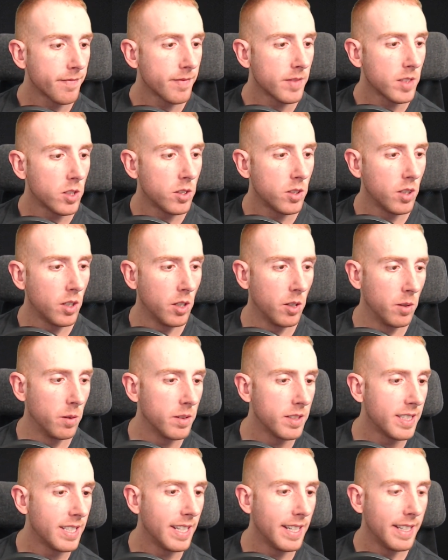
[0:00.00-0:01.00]
So
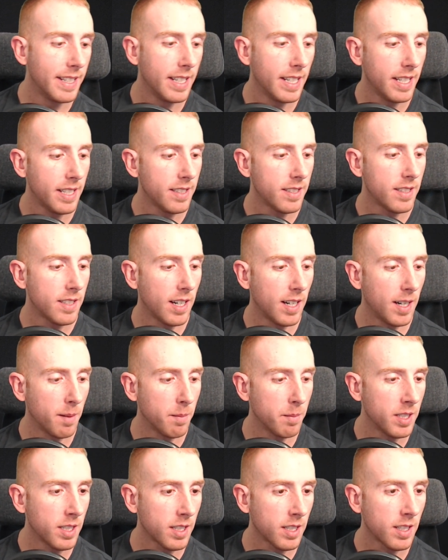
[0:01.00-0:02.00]
today's
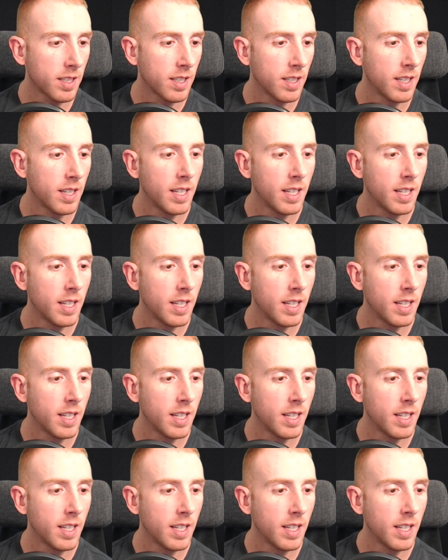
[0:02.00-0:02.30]
topic